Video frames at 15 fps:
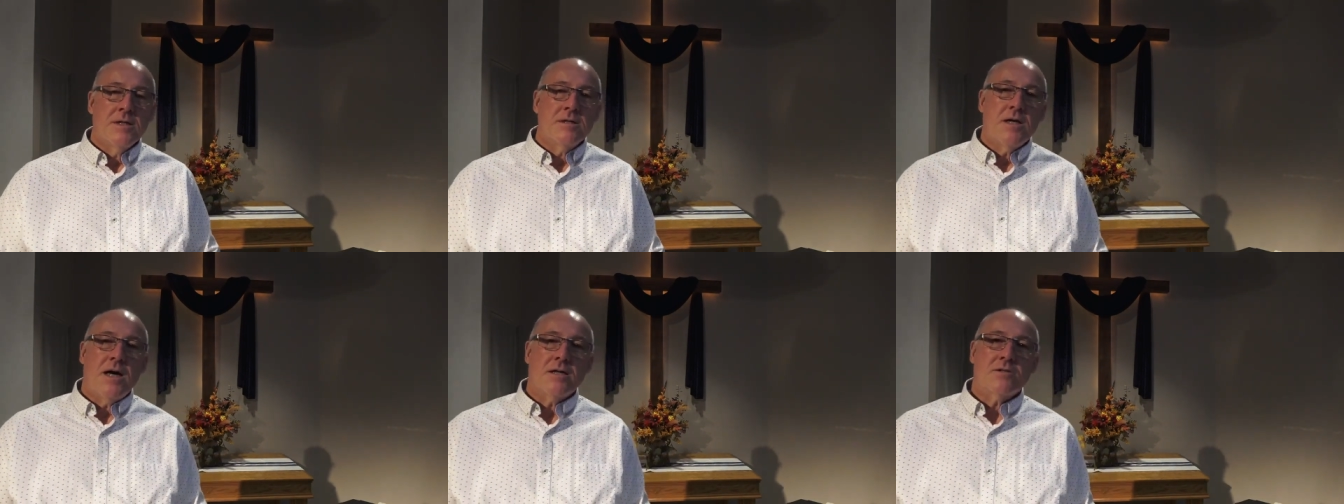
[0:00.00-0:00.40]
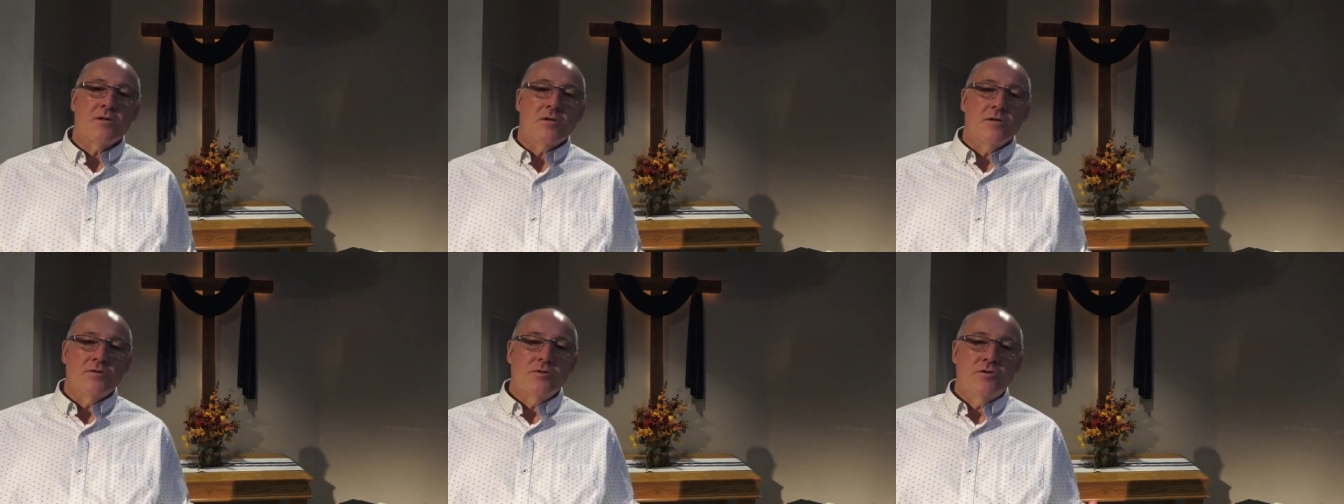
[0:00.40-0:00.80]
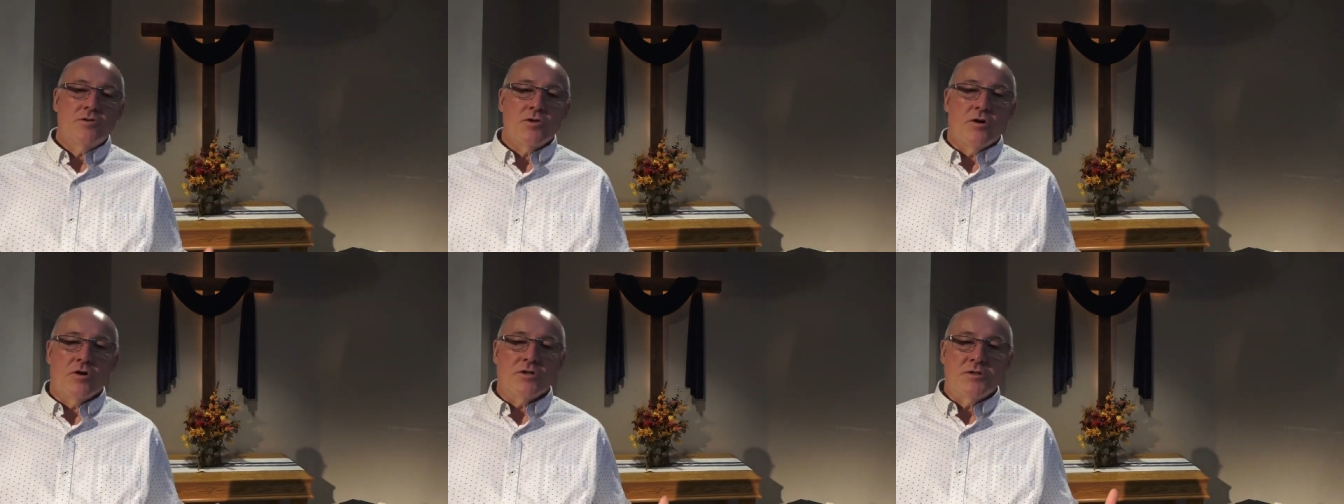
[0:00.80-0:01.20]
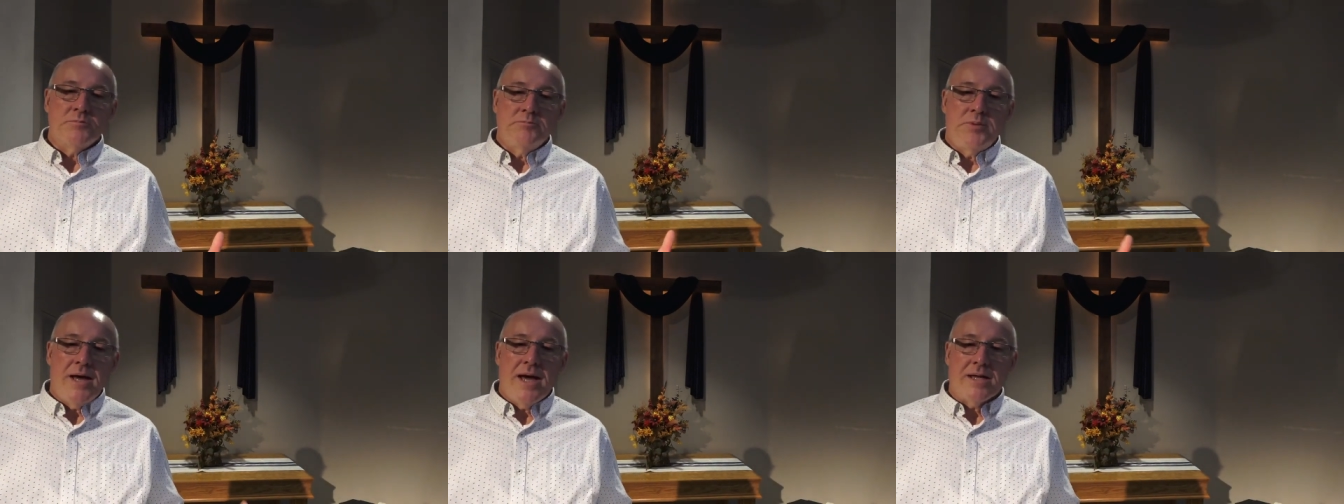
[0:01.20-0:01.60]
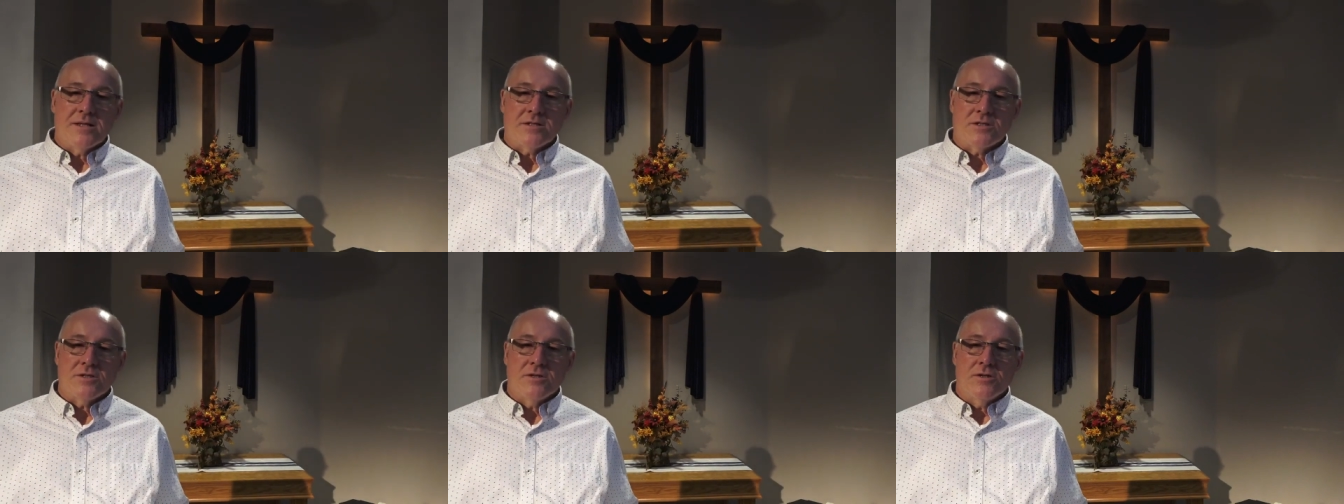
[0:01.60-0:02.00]
Dr. George
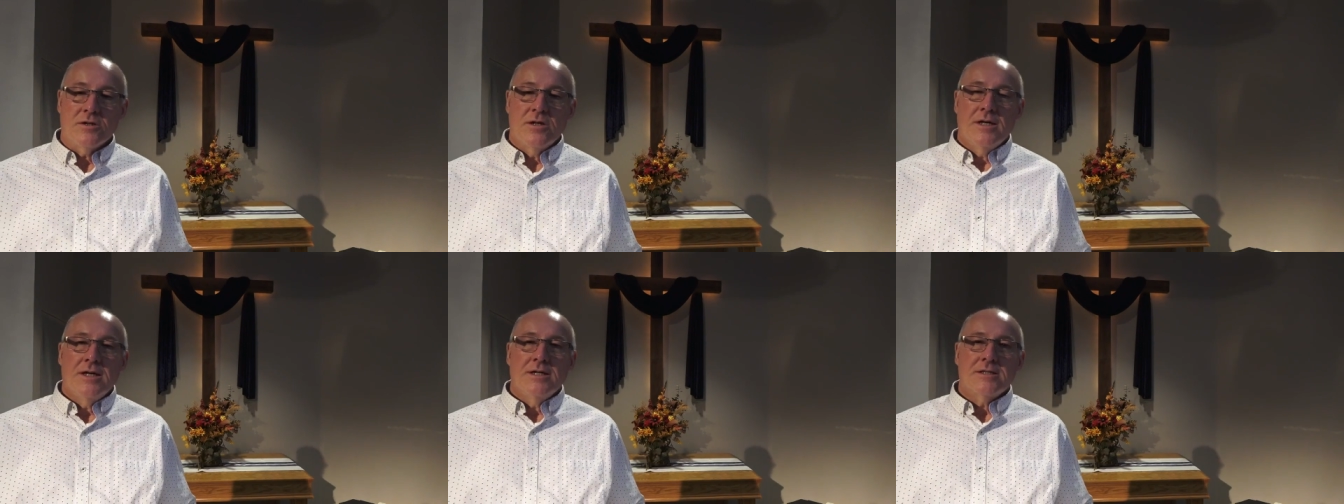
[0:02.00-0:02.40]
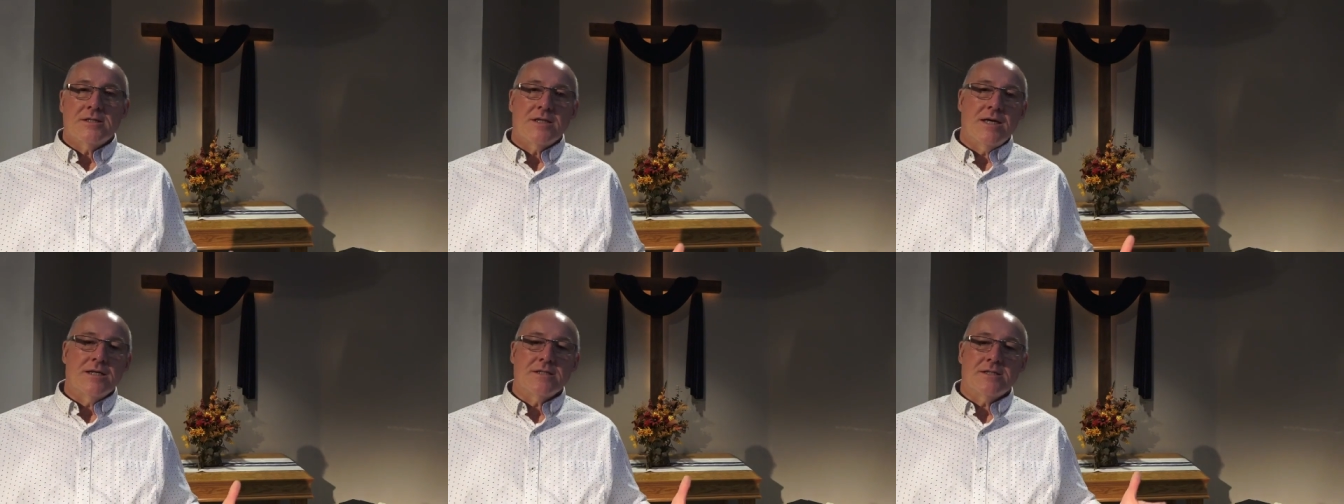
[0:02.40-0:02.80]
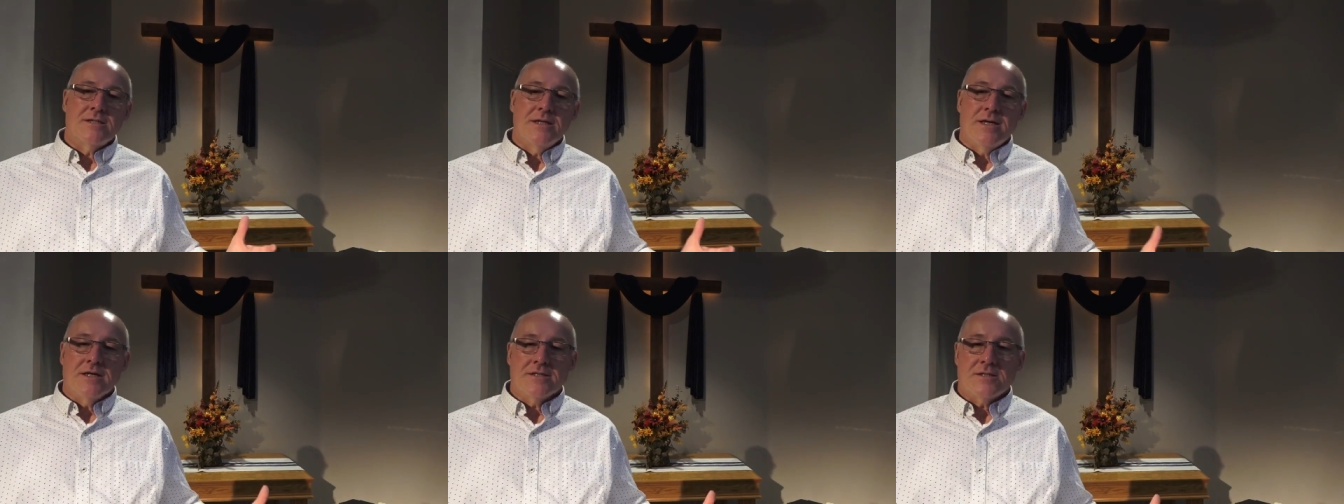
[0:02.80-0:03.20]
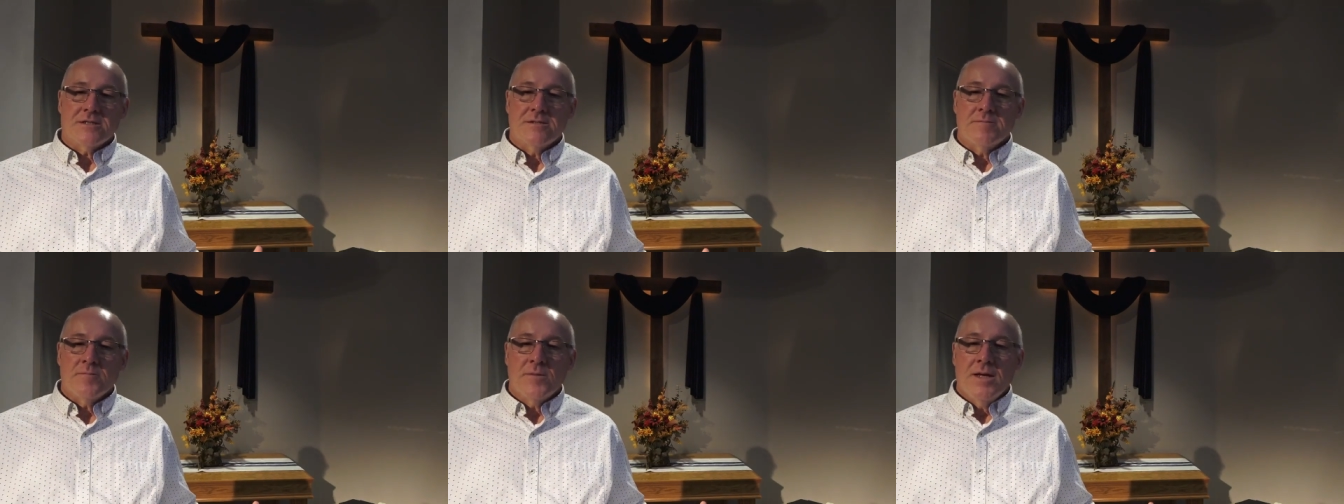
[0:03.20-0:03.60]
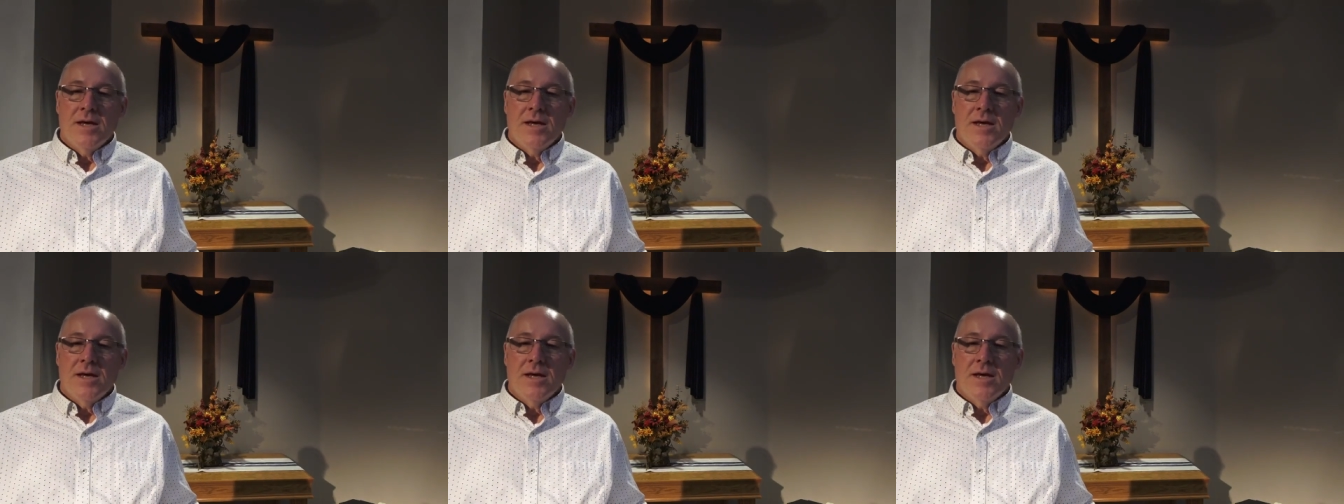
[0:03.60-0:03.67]
Bannister says this.